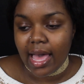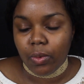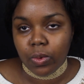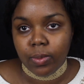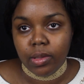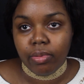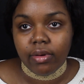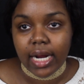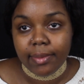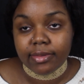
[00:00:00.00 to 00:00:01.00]
I will be
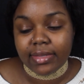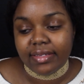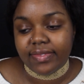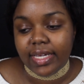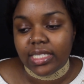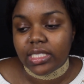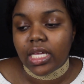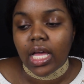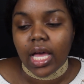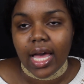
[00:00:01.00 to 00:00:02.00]
priming my face.